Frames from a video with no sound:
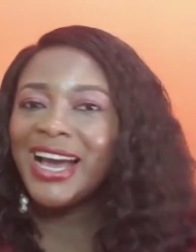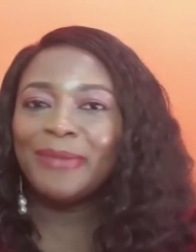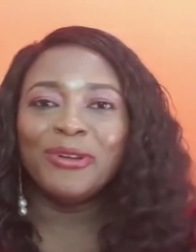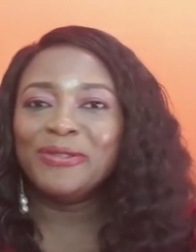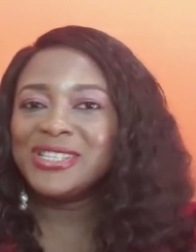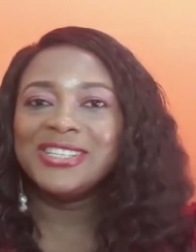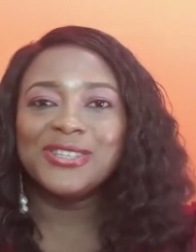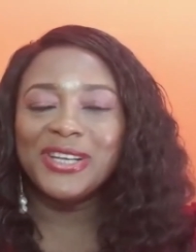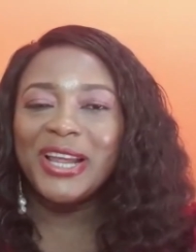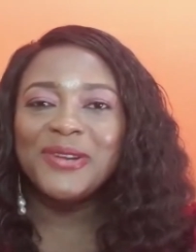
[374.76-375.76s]
I'm not putting it
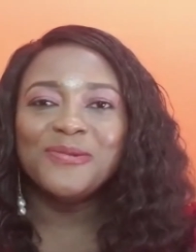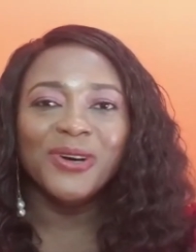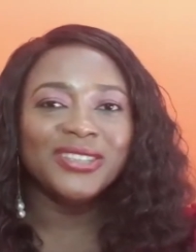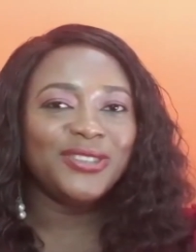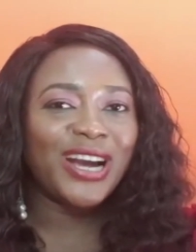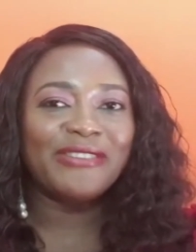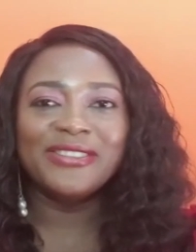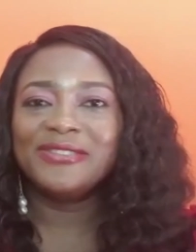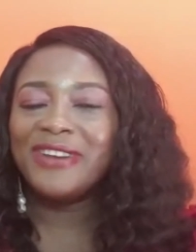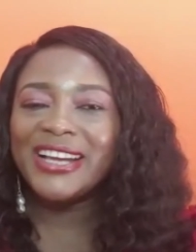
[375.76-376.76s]
on anyone. You have
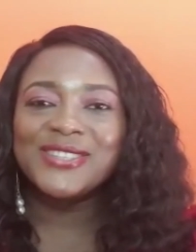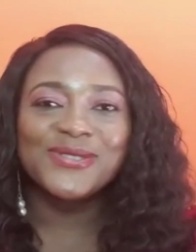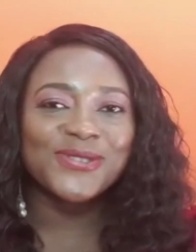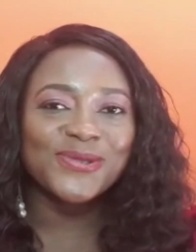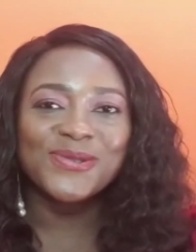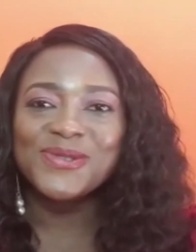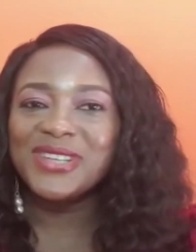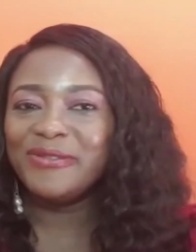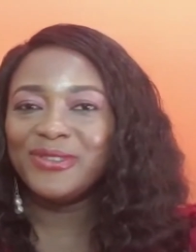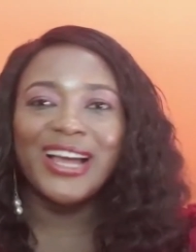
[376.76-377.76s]
a right to choose
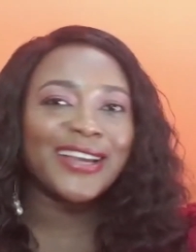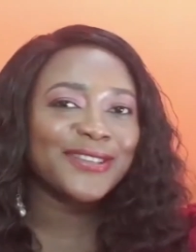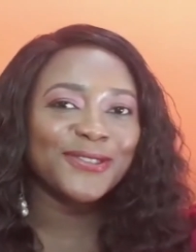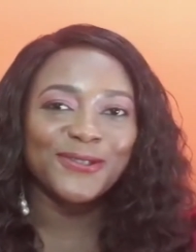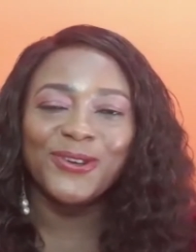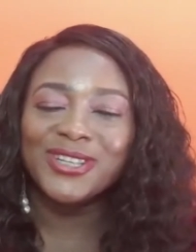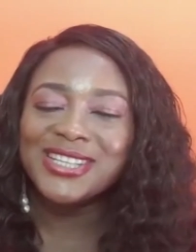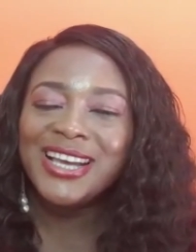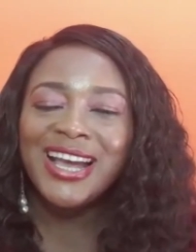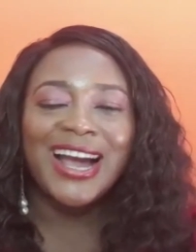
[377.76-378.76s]
if you like it or
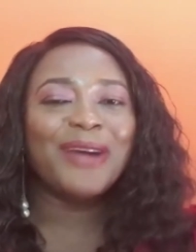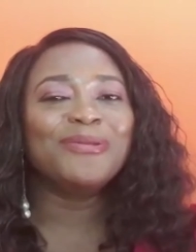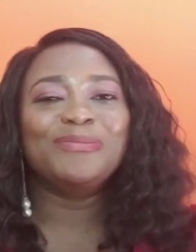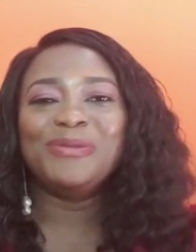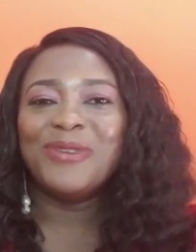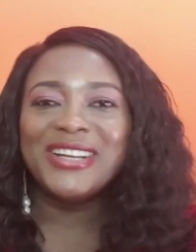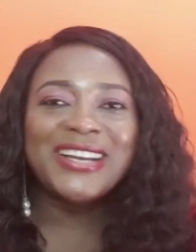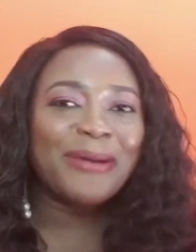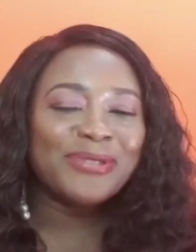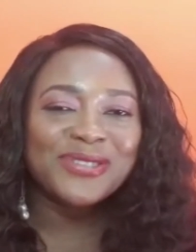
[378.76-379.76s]
not. I would be more than
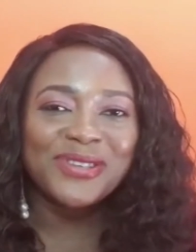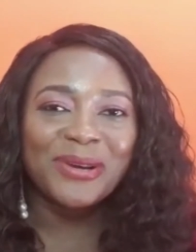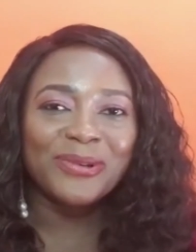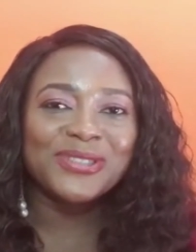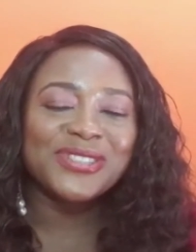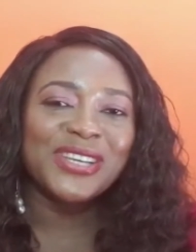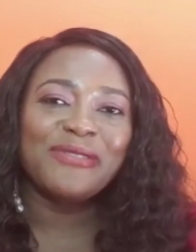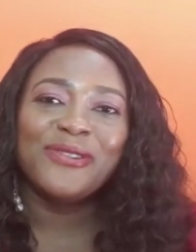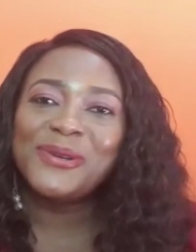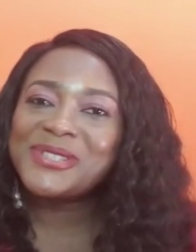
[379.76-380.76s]
happy to be able to take
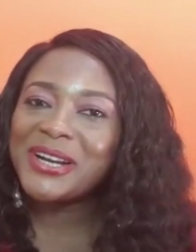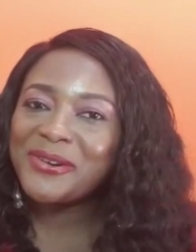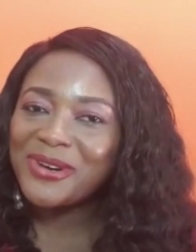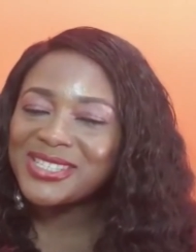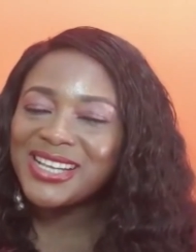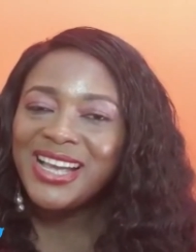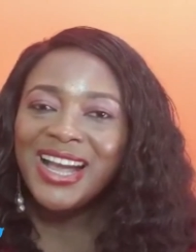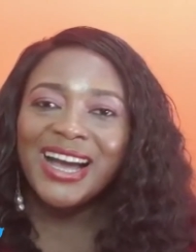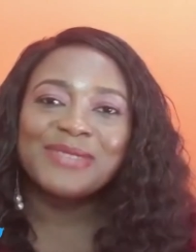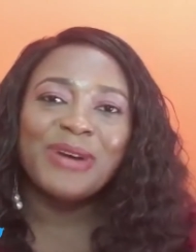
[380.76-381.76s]
photos across
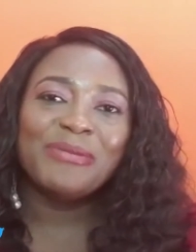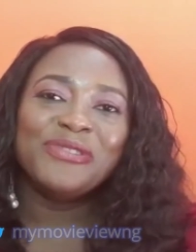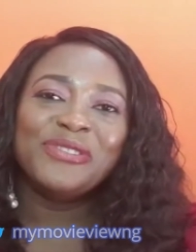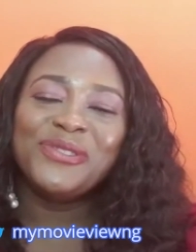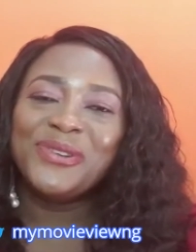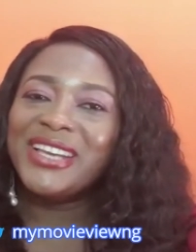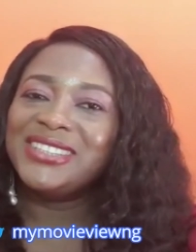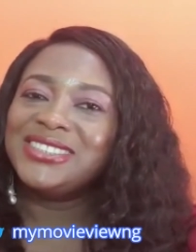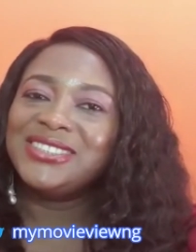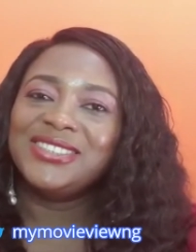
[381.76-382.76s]
at my View
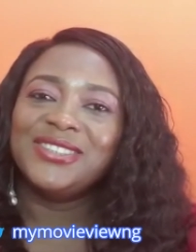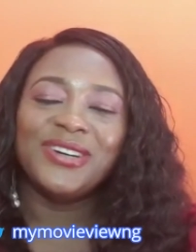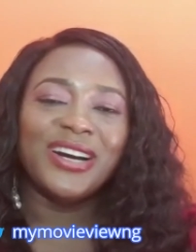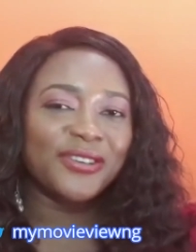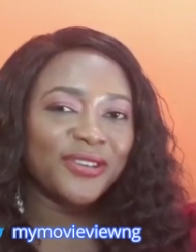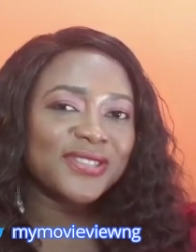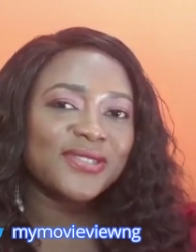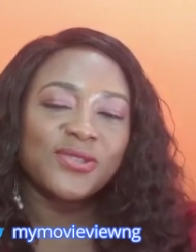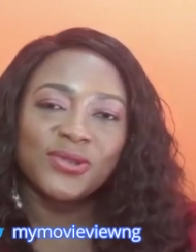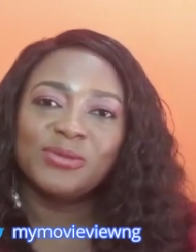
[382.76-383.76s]
NG
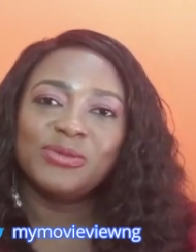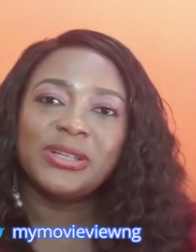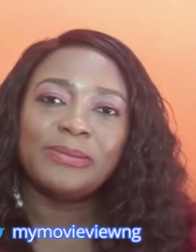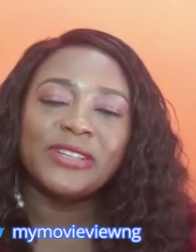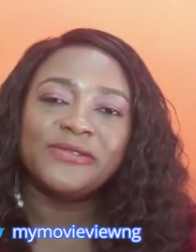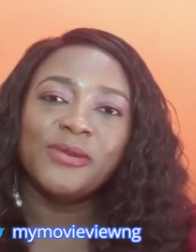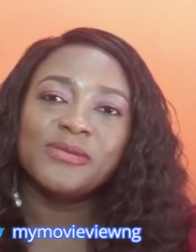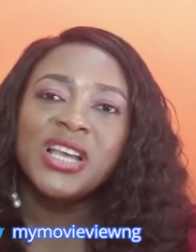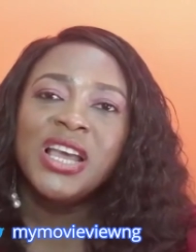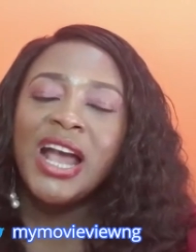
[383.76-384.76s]
across social media
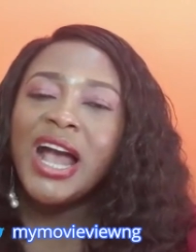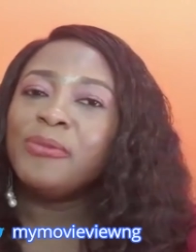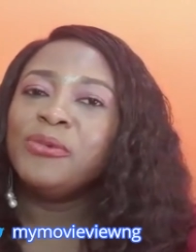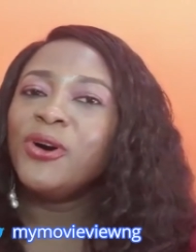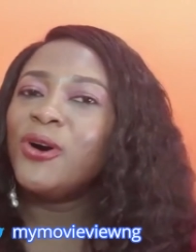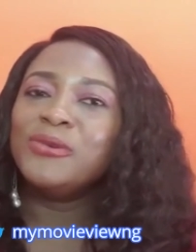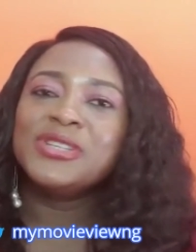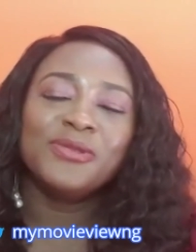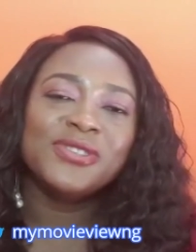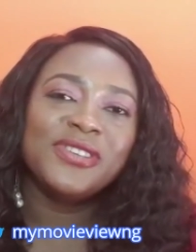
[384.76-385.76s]
platforms and we
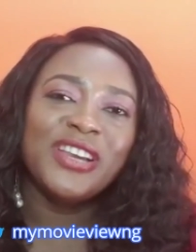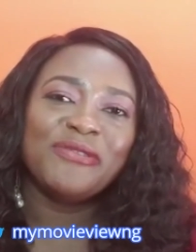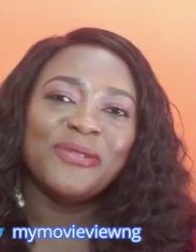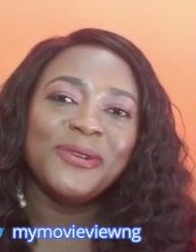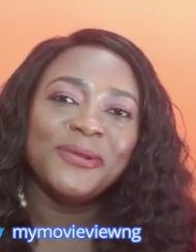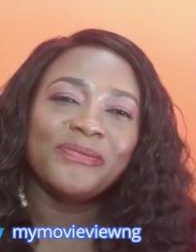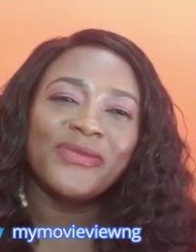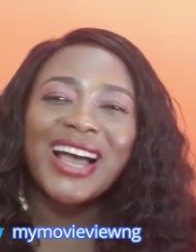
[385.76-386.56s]
always want to hear from you.